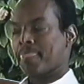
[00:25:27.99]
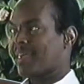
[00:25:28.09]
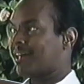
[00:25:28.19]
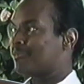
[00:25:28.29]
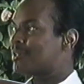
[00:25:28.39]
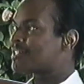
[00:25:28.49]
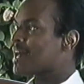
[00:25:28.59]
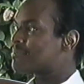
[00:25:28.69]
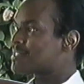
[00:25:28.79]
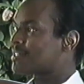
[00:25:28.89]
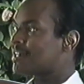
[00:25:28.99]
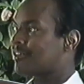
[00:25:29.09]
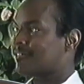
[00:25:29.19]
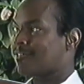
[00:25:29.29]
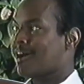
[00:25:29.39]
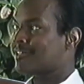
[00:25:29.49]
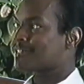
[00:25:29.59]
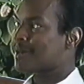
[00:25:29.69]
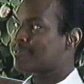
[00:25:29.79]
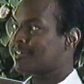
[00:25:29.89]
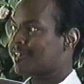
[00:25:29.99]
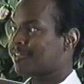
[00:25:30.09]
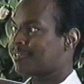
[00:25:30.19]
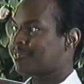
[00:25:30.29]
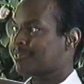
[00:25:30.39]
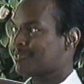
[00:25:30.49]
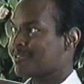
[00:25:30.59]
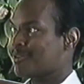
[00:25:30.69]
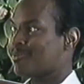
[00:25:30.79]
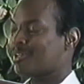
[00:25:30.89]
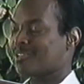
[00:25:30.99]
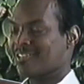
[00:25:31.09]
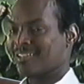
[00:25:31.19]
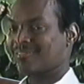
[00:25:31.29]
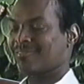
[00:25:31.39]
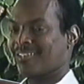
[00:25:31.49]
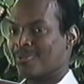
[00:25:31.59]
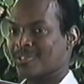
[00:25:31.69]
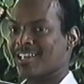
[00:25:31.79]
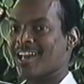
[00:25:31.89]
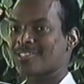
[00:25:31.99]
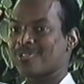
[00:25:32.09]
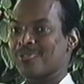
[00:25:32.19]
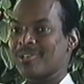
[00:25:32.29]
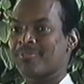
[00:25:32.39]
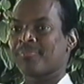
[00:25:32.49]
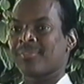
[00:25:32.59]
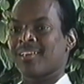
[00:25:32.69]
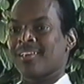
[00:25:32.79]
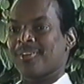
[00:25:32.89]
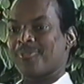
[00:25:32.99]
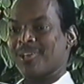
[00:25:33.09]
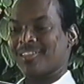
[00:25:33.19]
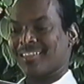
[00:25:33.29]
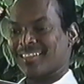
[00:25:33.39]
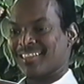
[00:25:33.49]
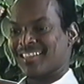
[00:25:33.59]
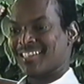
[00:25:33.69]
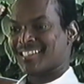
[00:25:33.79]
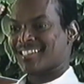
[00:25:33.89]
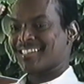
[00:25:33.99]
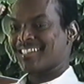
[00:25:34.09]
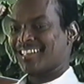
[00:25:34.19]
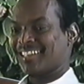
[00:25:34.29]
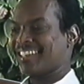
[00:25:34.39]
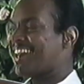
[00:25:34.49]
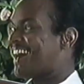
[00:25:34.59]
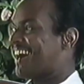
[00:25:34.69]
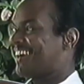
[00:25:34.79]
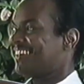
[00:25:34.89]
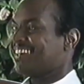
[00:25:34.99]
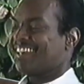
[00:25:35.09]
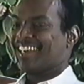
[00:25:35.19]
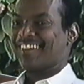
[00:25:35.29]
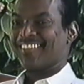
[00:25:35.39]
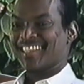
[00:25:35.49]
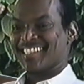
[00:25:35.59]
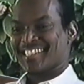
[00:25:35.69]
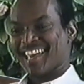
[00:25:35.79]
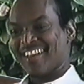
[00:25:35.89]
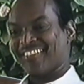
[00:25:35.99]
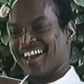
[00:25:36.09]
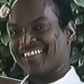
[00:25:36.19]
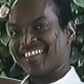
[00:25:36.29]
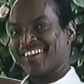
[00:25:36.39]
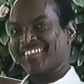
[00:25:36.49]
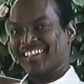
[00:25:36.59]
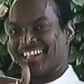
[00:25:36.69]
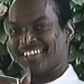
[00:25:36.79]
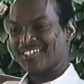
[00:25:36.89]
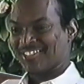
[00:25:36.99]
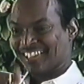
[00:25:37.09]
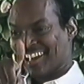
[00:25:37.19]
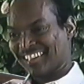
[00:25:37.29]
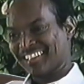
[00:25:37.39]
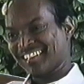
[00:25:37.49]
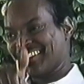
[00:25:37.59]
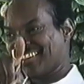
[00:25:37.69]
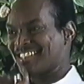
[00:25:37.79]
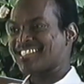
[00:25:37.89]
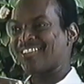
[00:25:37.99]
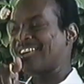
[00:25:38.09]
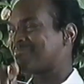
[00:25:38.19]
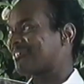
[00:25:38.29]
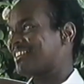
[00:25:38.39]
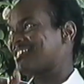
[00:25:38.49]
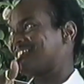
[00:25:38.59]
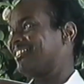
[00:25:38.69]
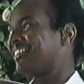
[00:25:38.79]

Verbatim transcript: And we typed this letter. Ron typed the letter mm -hmm. that went, that I went to high school with. Right. With my roommate at the time. Yeah. With this typewriter that the letters were like it was so professional.